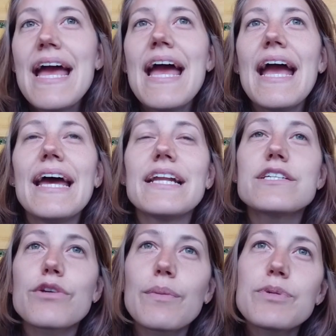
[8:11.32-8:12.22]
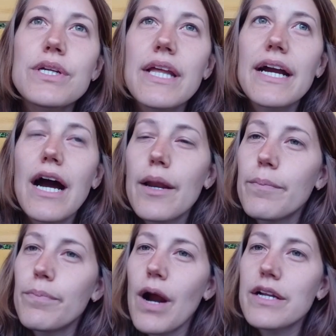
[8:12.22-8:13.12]
And a scripture that
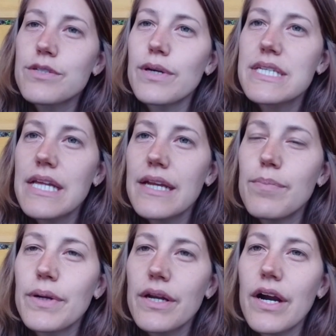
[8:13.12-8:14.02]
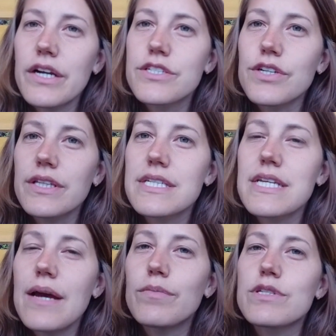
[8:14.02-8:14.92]
God brought to us that He put in our hearts during this
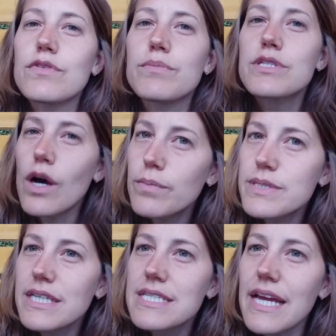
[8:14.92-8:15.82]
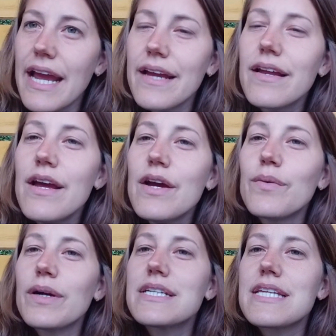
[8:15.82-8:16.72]
time was from Psalm 68,
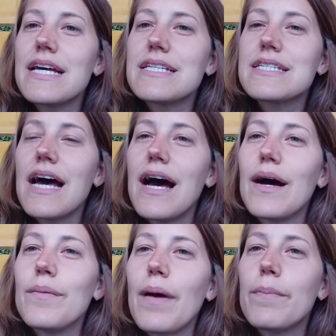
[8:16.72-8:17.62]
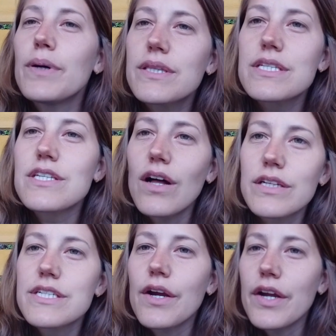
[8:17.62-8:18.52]
where He says, um, I put the
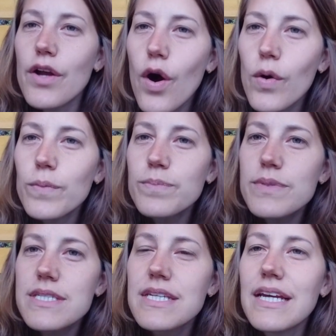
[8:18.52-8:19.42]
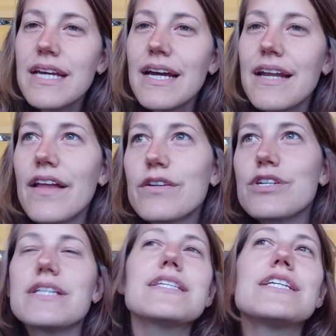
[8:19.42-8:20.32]
solitary in homes Another
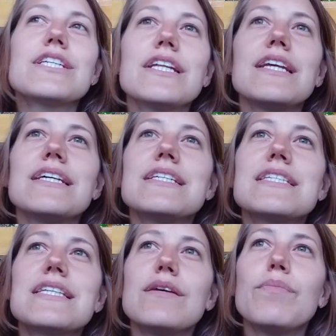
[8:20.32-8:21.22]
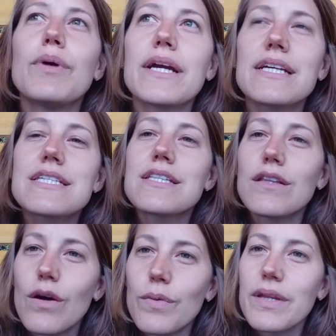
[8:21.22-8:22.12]
translation is He brings
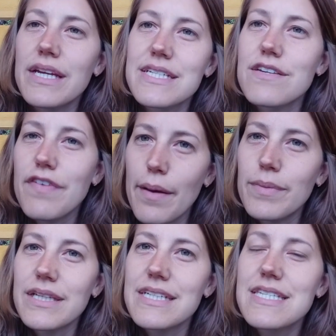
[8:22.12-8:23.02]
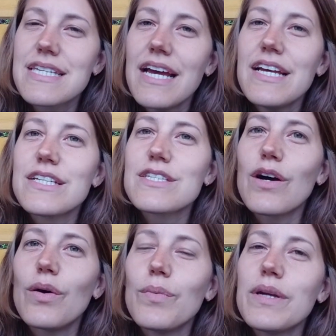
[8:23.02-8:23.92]
the lonely into families.
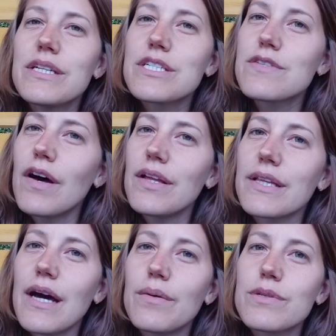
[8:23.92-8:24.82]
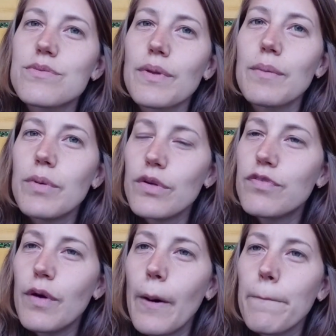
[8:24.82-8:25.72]
So we just felt like that was really
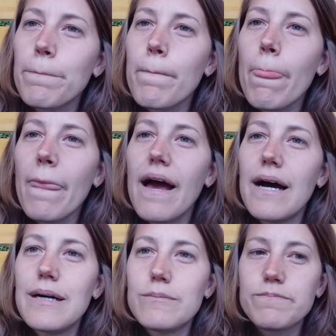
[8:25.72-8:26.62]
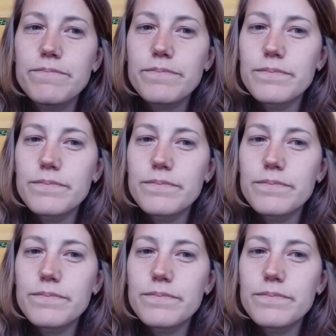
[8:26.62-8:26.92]
beautiful. Um,